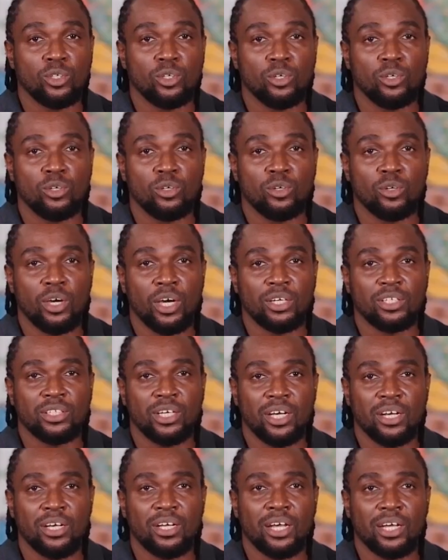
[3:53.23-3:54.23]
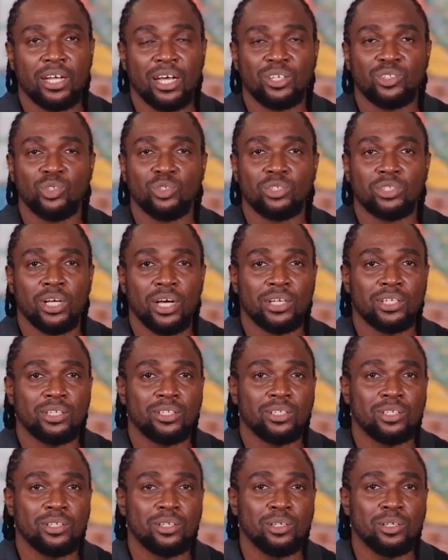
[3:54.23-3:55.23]
So I decided that I should start
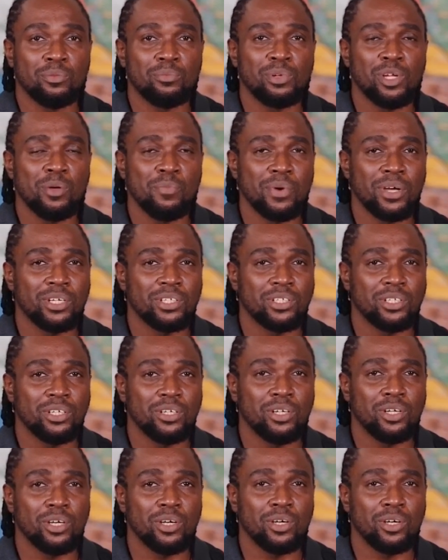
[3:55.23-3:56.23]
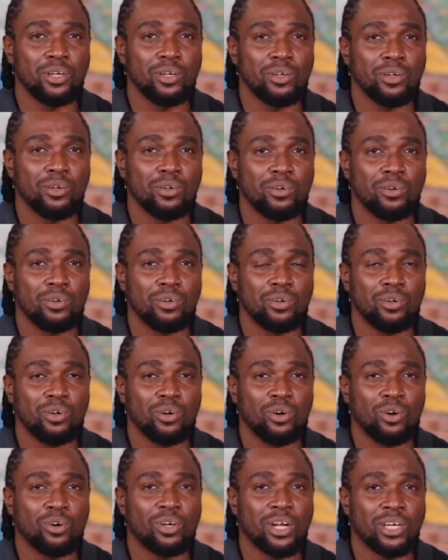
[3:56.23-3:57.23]
implementing the
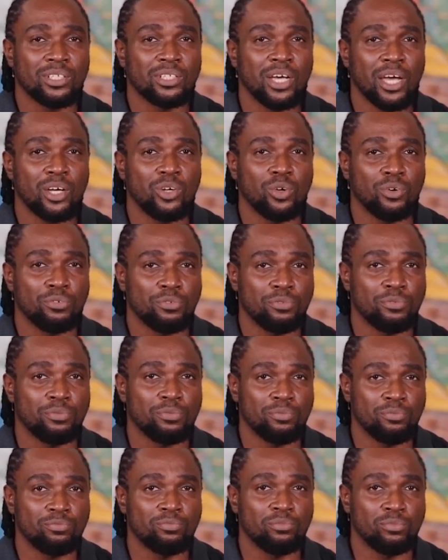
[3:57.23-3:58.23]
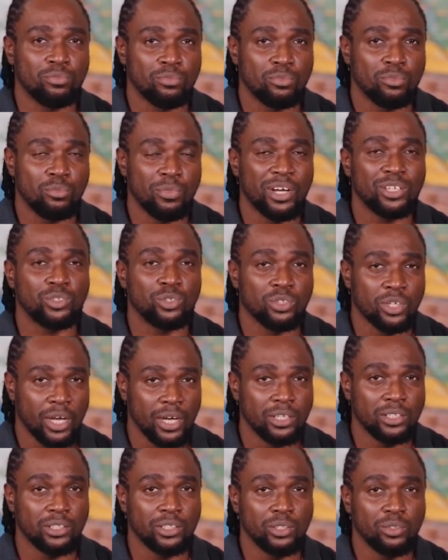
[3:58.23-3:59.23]
other side of my
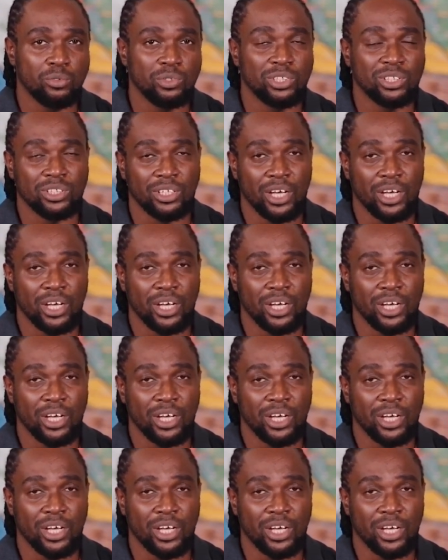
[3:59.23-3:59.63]
society, which is